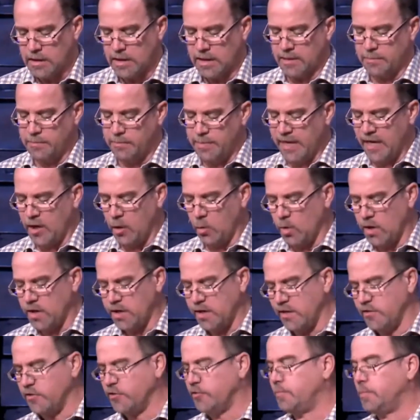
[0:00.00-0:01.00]
and bear one
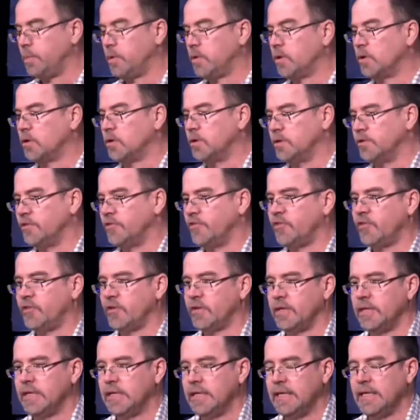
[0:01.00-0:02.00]
another's burdens,
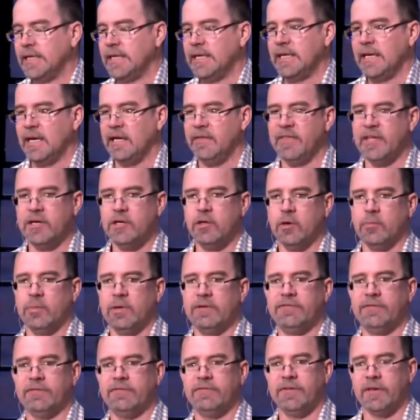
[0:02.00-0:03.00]
and then you'll be
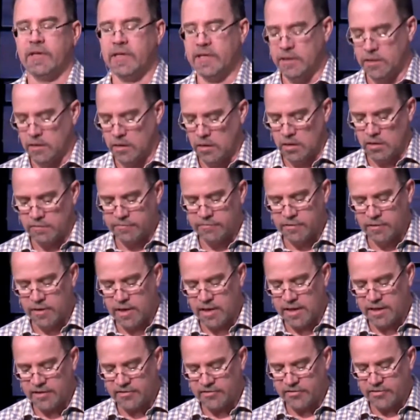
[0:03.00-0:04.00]
fulfilling the law of
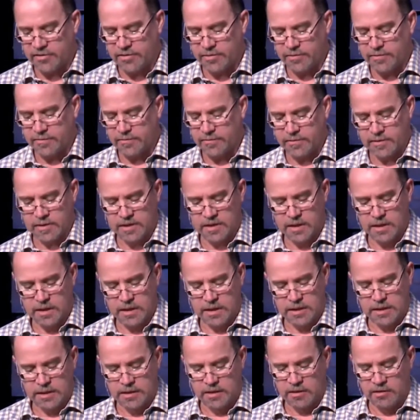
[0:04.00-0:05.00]
Christ.
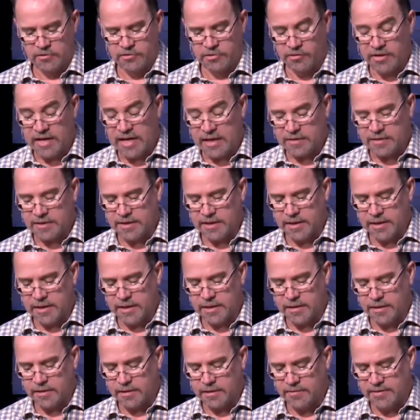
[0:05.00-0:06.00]
So
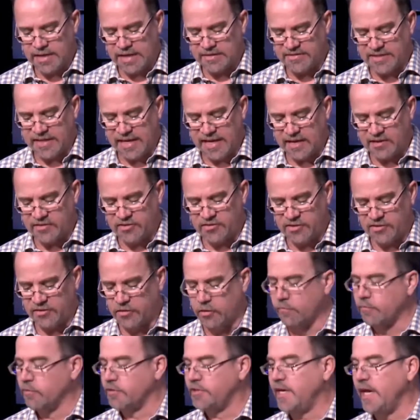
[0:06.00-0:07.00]
that text is
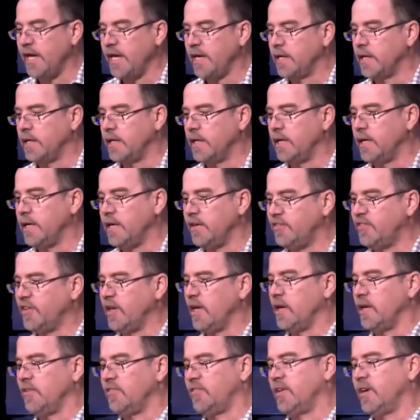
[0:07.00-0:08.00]
overtaken in any
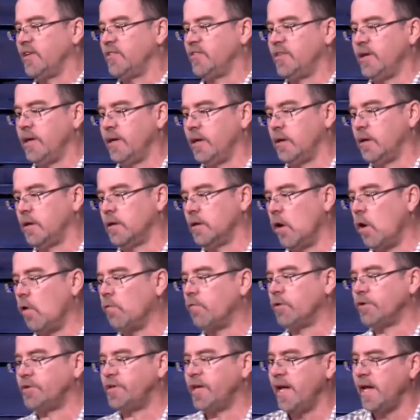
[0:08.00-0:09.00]
sin, it says there.
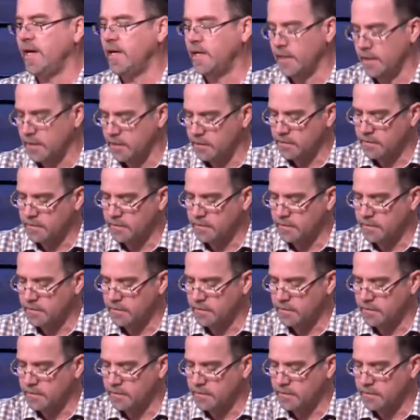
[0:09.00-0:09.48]
Overtaken,